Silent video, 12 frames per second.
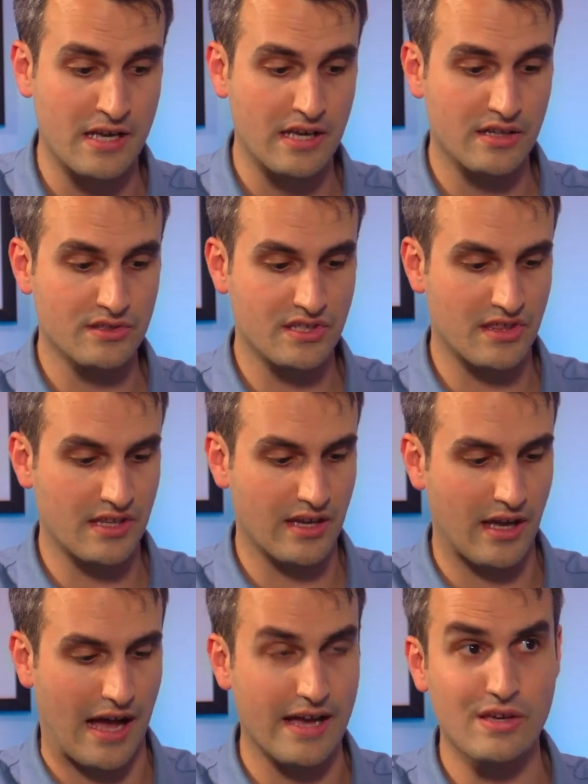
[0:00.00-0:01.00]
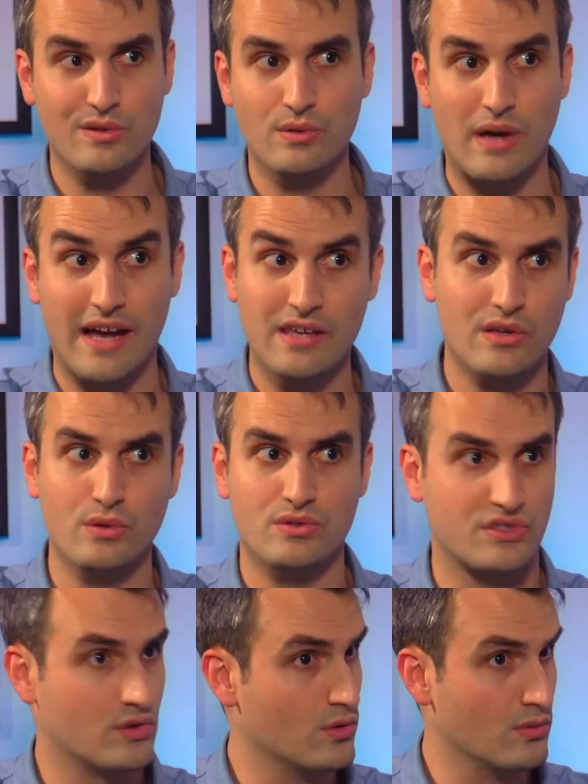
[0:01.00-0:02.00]
here's the thing, I used
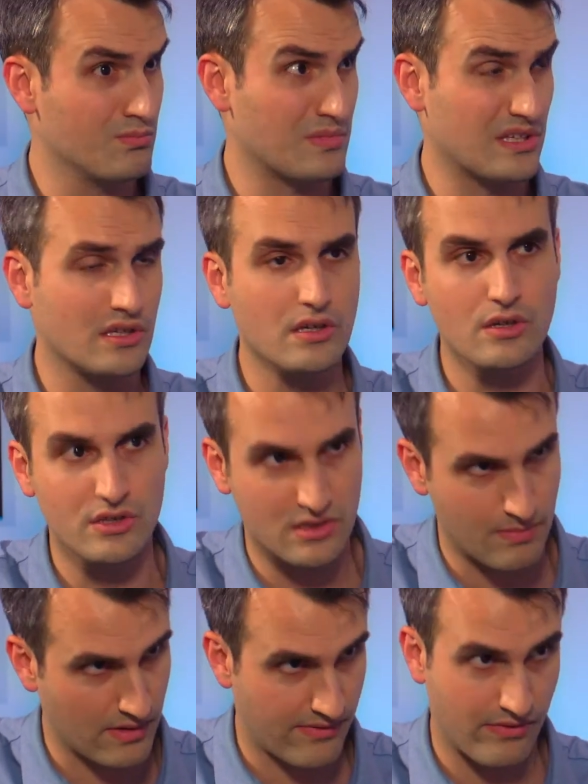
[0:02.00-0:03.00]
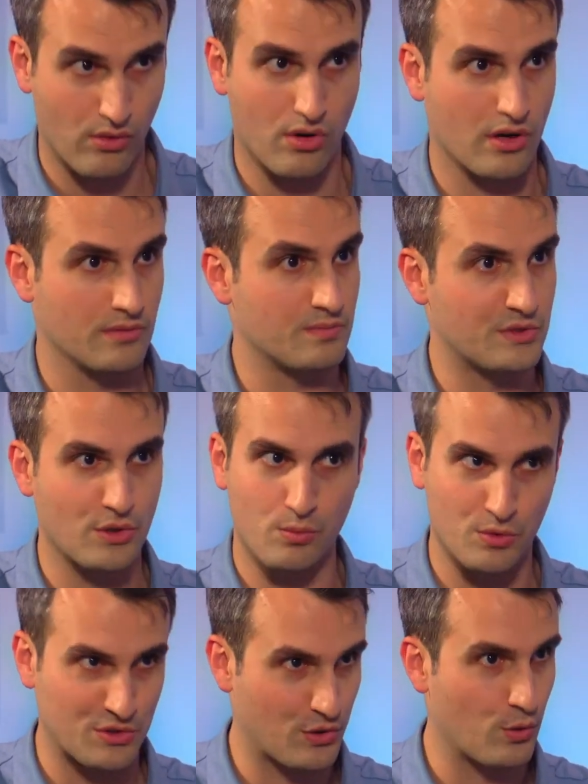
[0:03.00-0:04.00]
Zoom years before Zoom
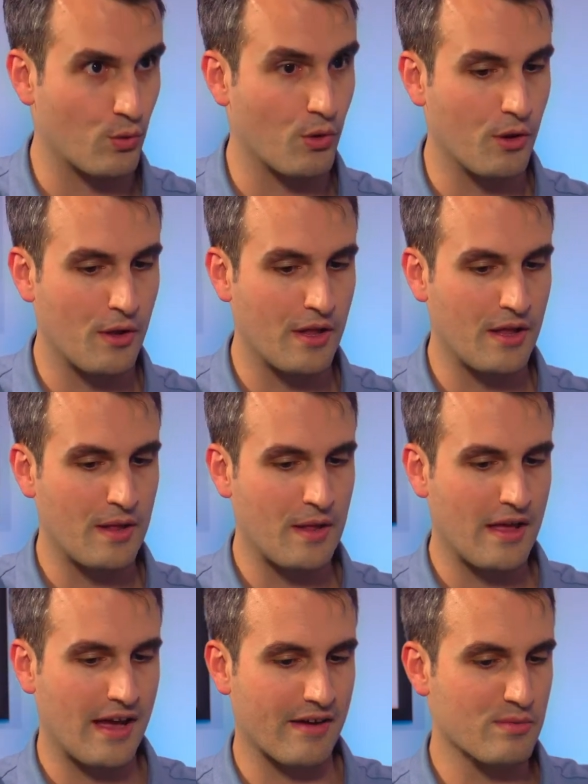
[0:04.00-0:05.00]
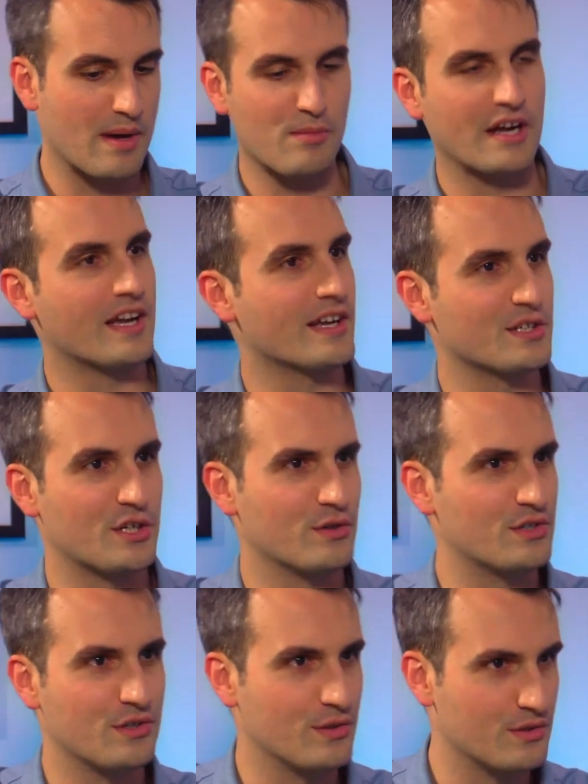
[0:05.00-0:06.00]
was cool. I remember I kind of
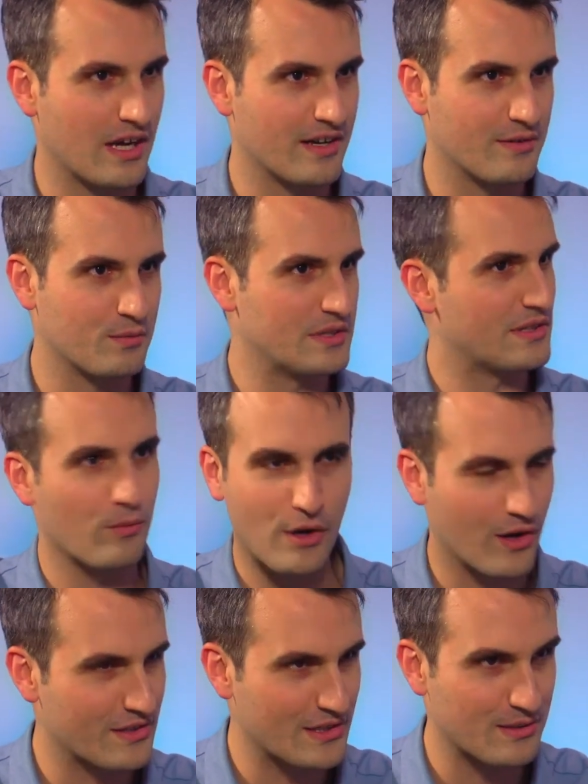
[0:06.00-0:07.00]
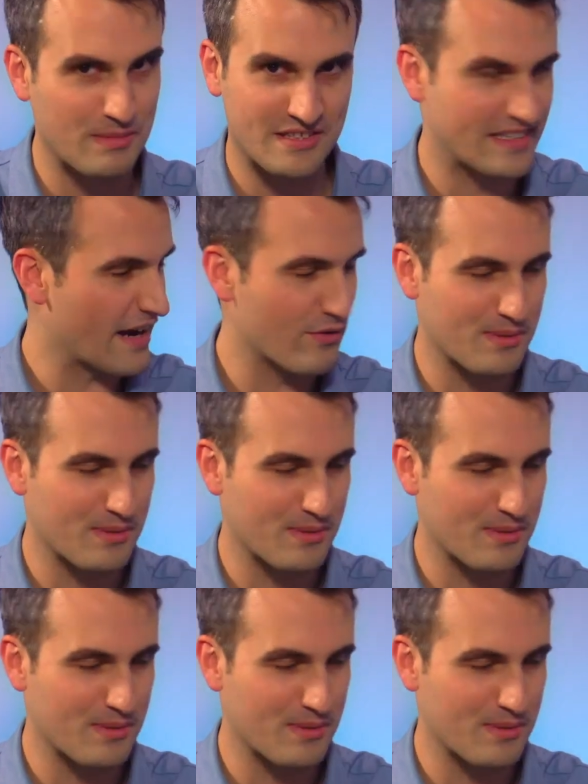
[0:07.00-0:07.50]
showed you, we all dismissed it. Everybody,